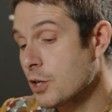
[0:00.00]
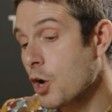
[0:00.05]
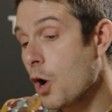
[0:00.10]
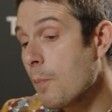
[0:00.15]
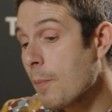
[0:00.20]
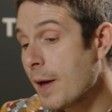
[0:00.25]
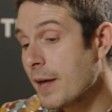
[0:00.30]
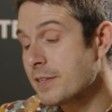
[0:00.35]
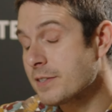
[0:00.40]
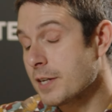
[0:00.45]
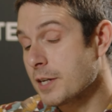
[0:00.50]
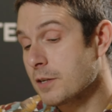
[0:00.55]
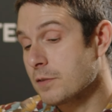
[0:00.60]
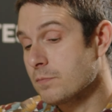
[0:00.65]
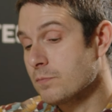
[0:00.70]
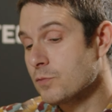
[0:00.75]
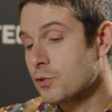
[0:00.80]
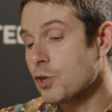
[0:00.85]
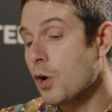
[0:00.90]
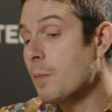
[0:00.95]
Copilot's like
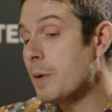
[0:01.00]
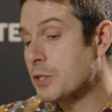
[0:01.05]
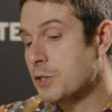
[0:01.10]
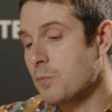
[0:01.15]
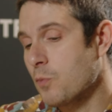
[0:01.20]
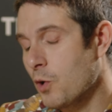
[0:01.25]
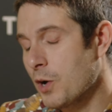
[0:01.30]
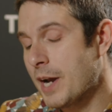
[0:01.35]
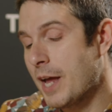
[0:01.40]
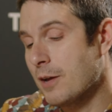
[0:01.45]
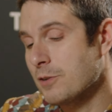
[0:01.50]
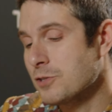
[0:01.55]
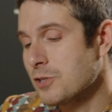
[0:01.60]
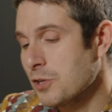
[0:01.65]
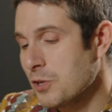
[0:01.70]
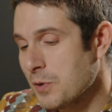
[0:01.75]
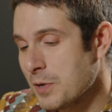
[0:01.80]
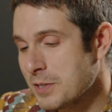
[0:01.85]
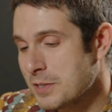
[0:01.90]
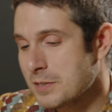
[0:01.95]
so much more now too.
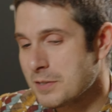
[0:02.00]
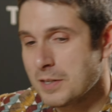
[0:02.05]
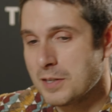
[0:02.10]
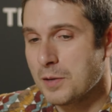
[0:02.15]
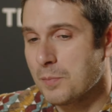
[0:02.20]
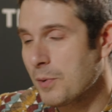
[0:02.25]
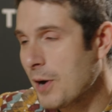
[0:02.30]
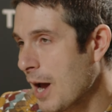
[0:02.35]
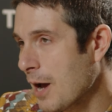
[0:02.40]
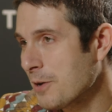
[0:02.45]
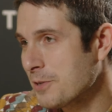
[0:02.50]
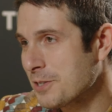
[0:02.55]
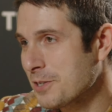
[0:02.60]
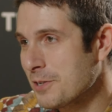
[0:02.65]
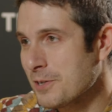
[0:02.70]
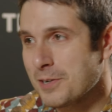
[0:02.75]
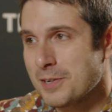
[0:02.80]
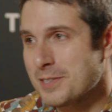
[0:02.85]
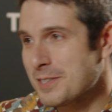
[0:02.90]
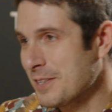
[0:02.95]
It's in the
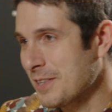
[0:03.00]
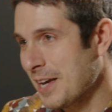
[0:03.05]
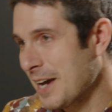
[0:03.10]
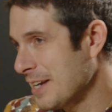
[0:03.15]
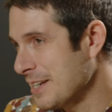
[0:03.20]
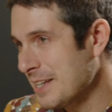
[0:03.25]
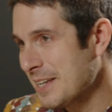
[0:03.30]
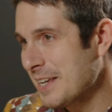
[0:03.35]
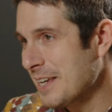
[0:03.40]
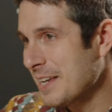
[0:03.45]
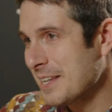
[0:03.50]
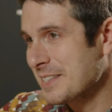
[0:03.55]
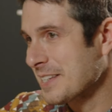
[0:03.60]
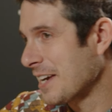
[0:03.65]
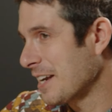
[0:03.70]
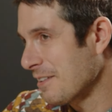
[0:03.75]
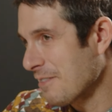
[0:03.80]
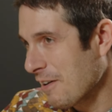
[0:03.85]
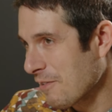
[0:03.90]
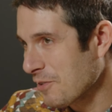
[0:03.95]
browser, it's in the IDE, it's
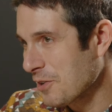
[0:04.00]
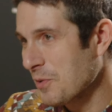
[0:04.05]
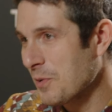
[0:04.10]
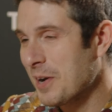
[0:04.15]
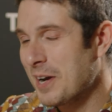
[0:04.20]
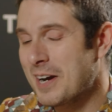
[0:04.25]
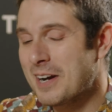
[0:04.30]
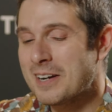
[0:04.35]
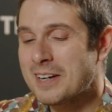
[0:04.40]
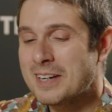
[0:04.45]
kind of everywhere.